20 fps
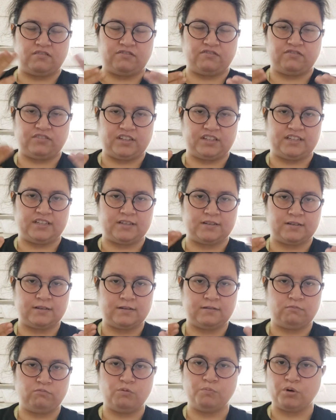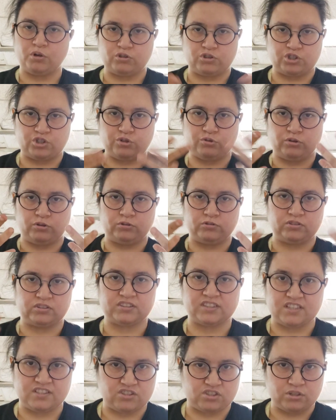of like remote
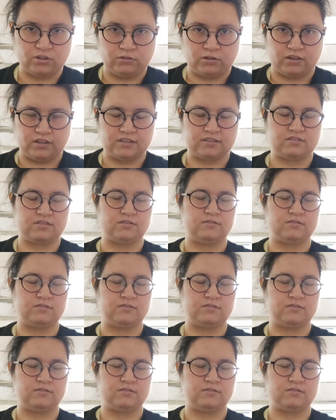controls and so on.